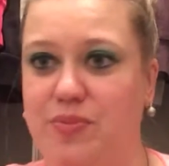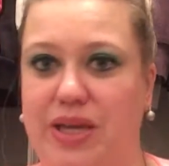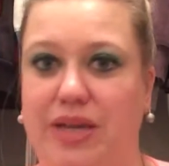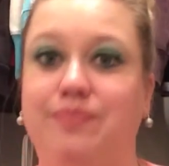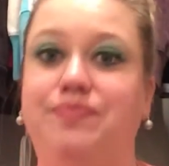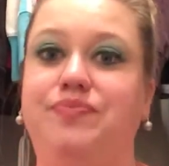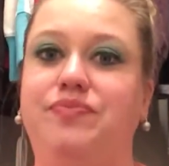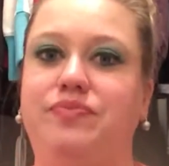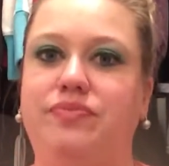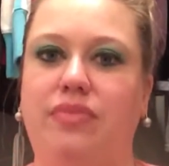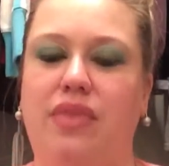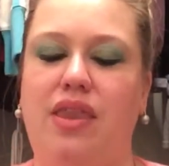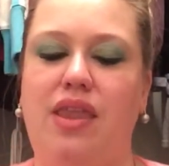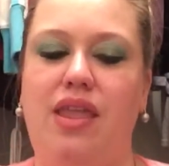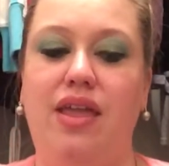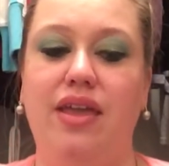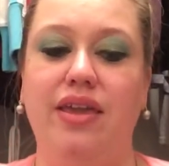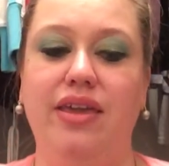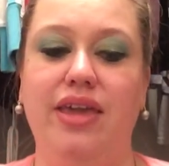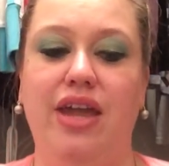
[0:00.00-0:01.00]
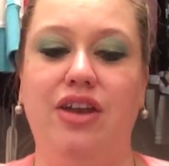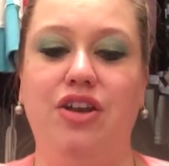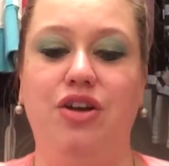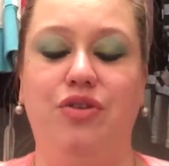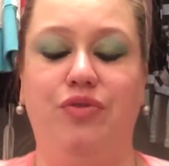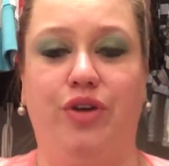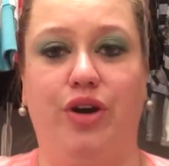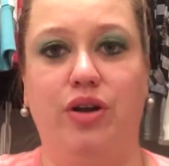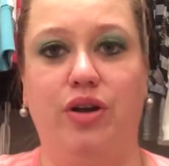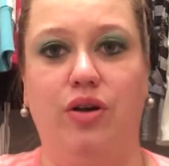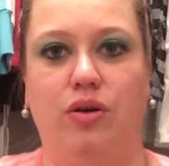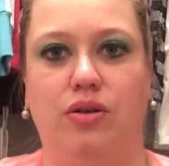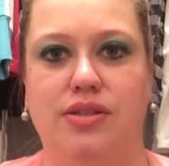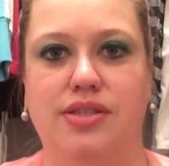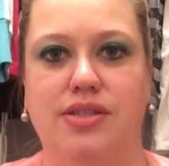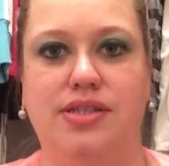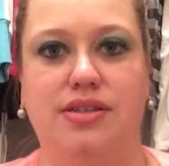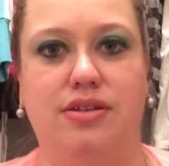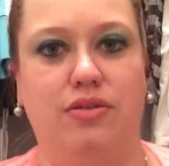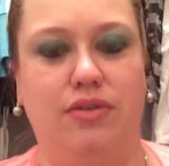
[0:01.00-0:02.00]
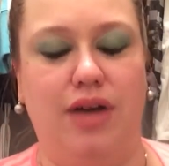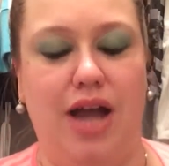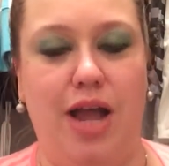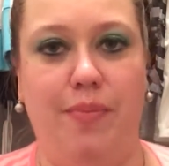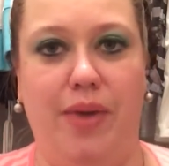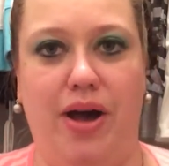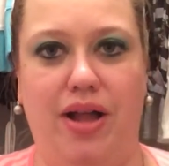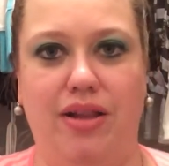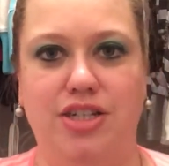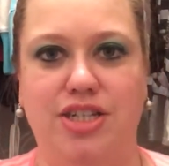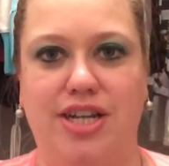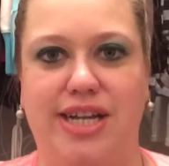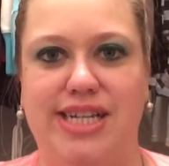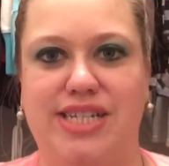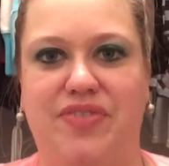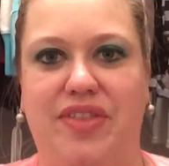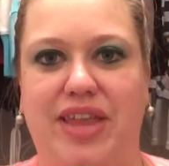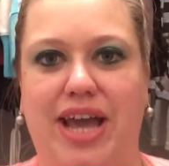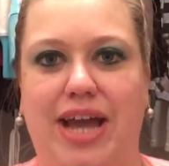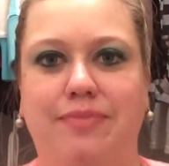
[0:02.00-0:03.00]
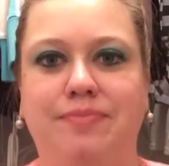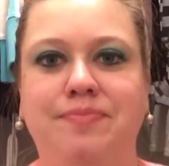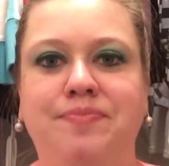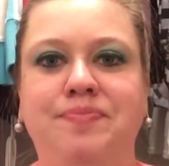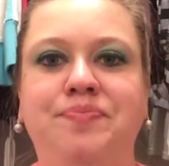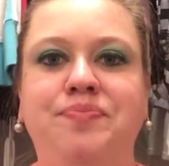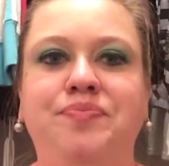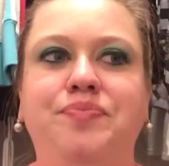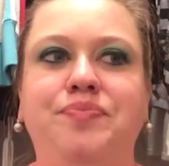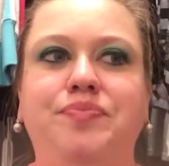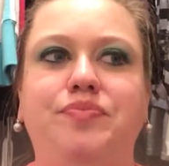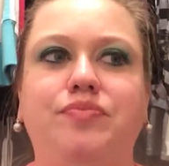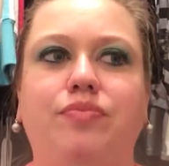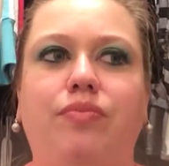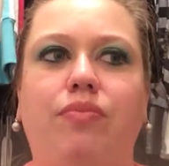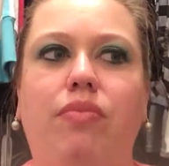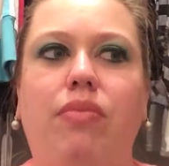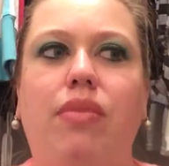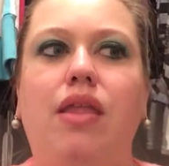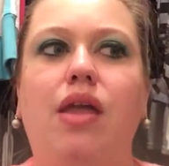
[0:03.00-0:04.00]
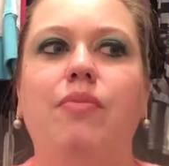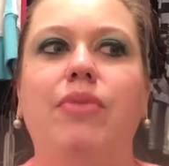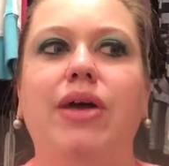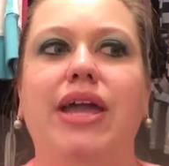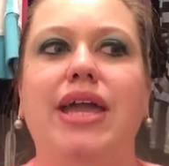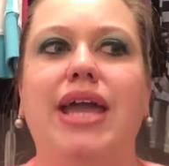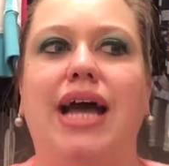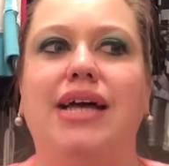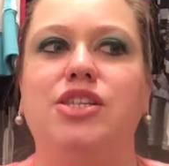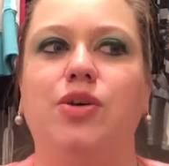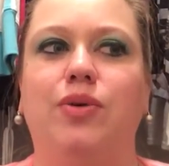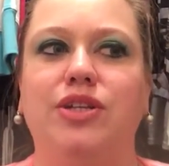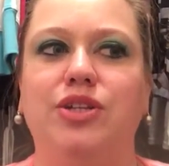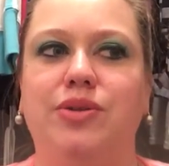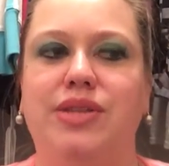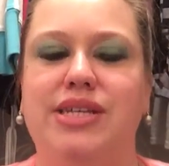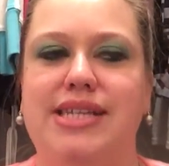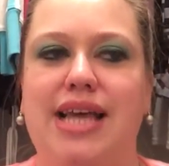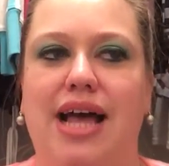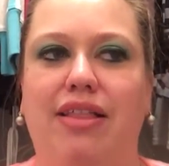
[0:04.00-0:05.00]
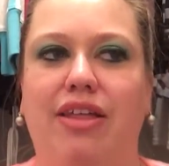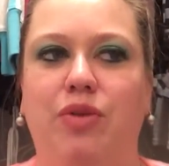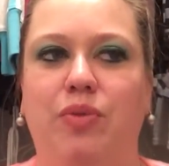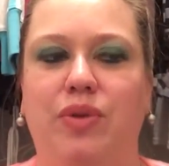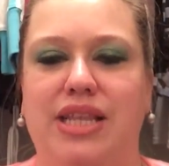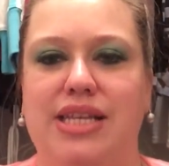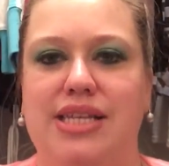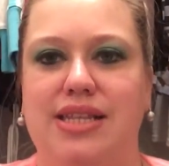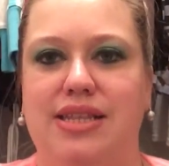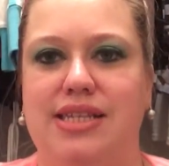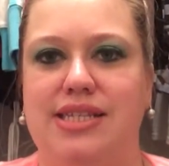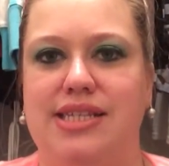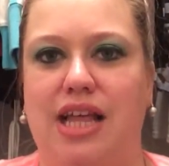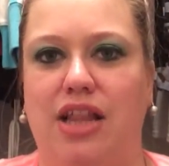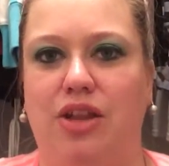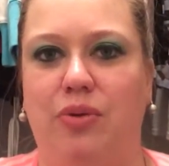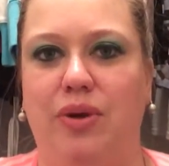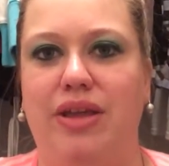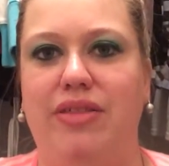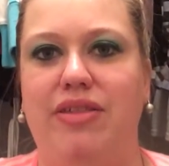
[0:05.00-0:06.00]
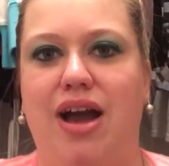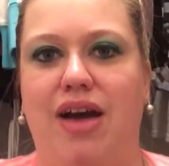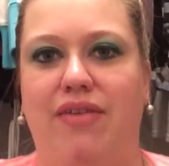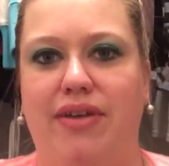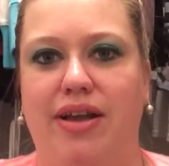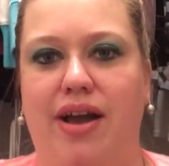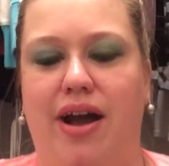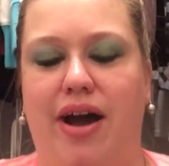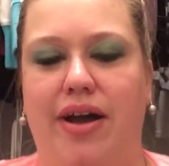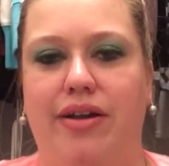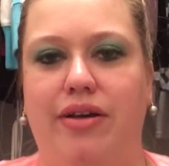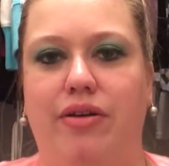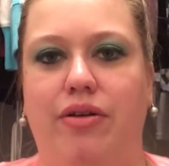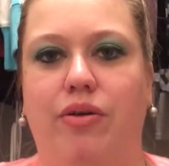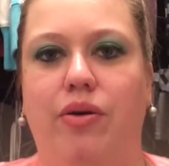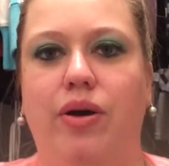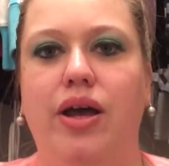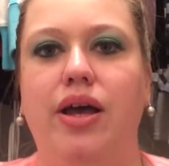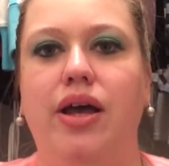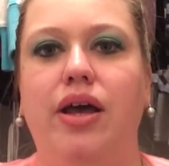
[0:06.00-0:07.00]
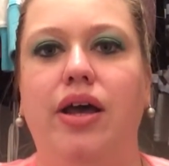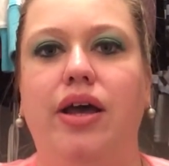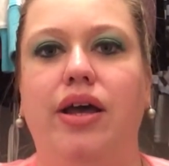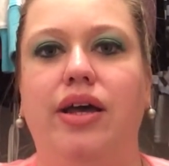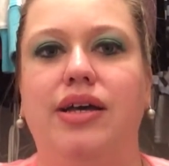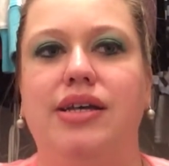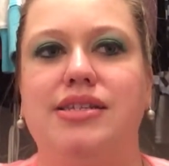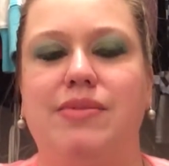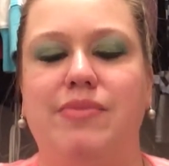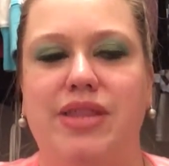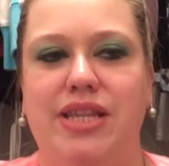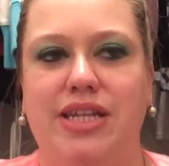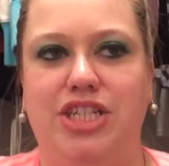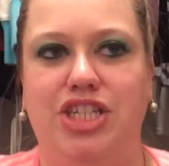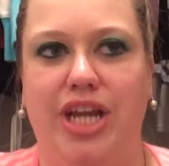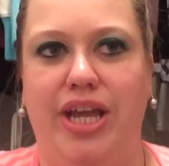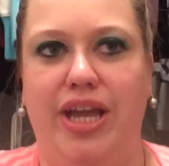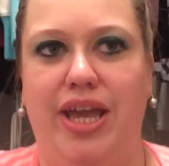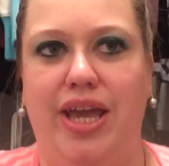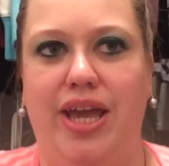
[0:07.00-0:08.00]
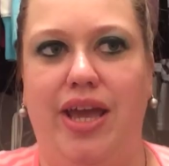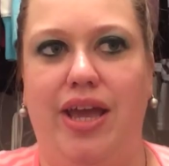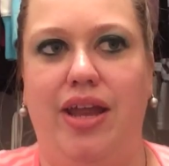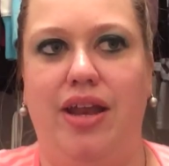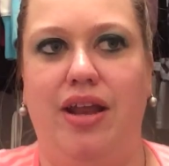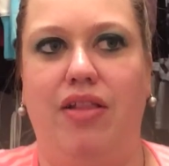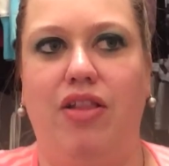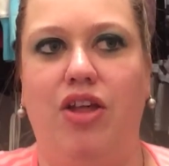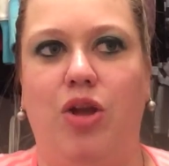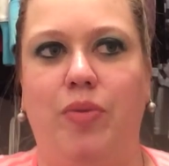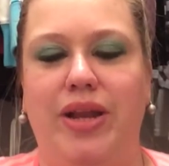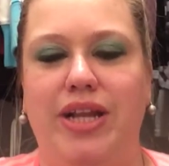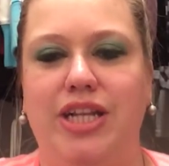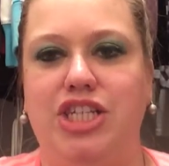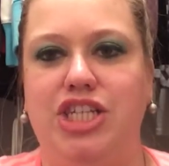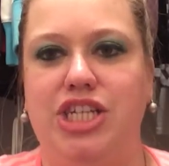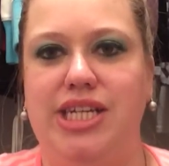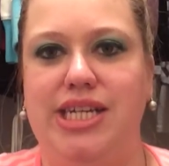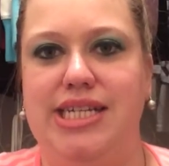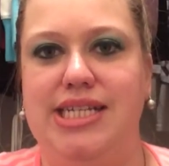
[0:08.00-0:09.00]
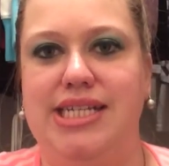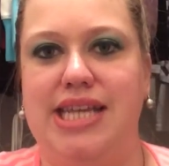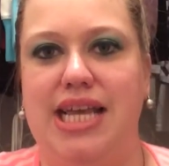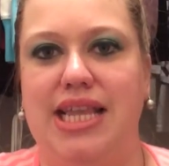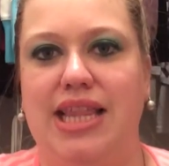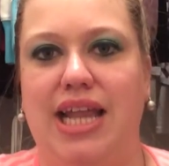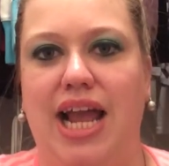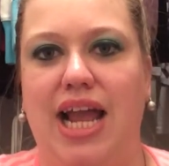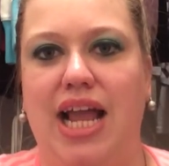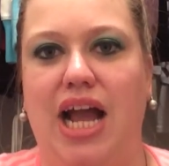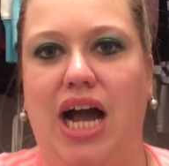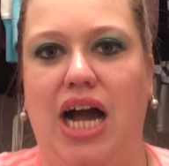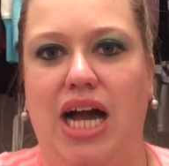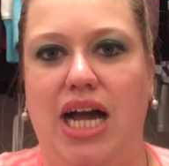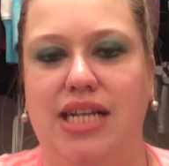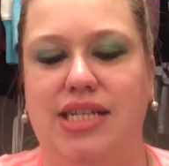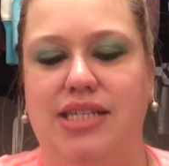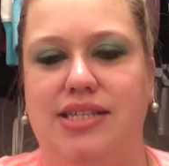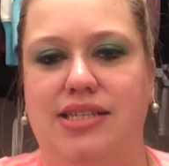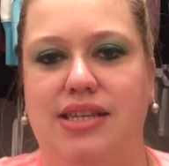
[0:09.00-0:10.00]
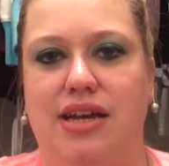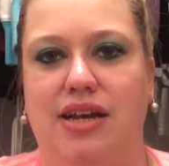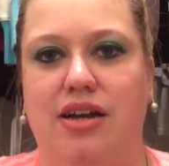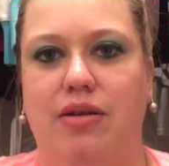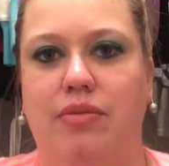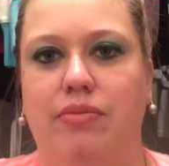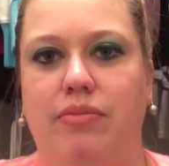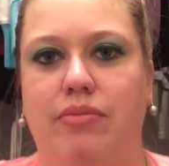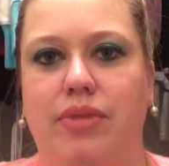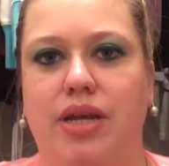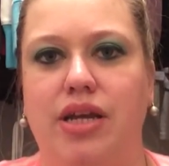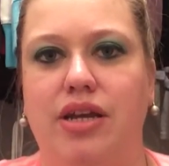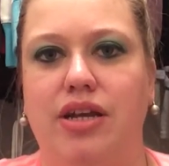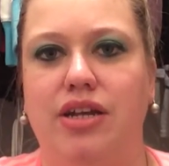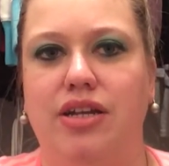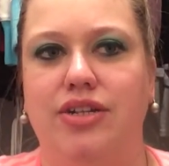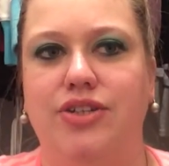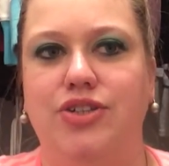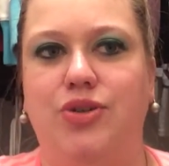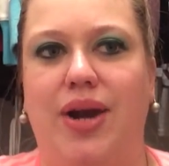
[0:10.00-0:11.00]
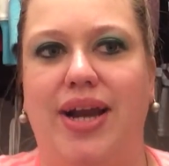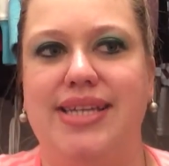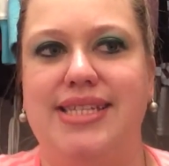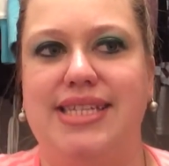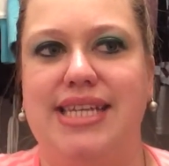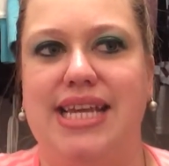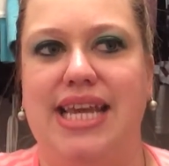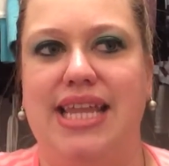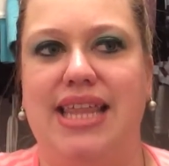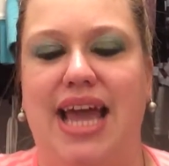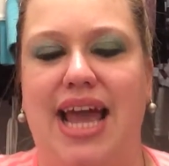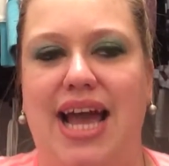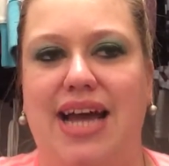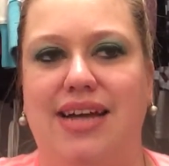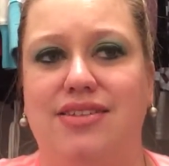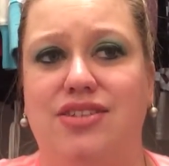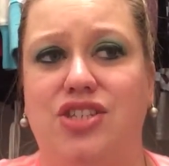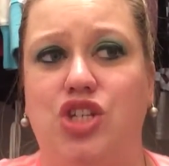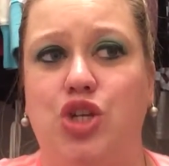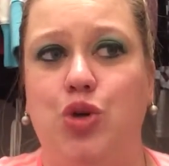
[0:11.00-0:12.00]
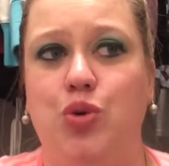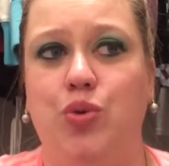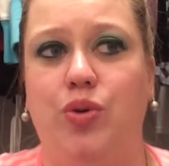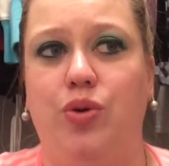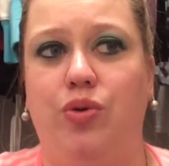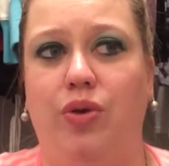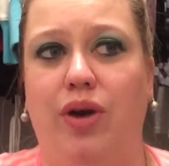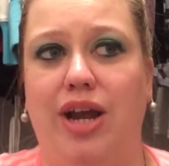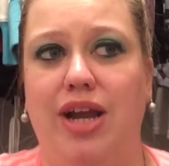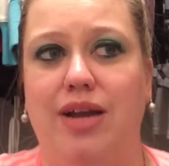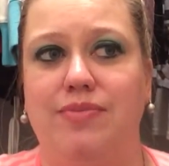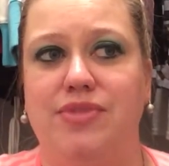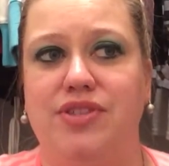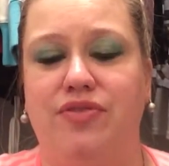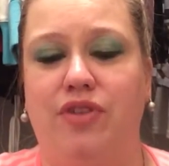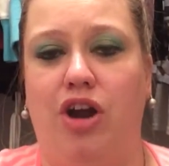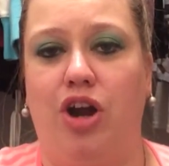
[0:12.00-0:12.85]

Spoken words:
me, I'm getting over a cold, so I apologize for that. But yeah, so I'll do the salad with the celery, the avocado, some of the chicken, a little bit of cheese, and then I got some dressing that has 2 grams of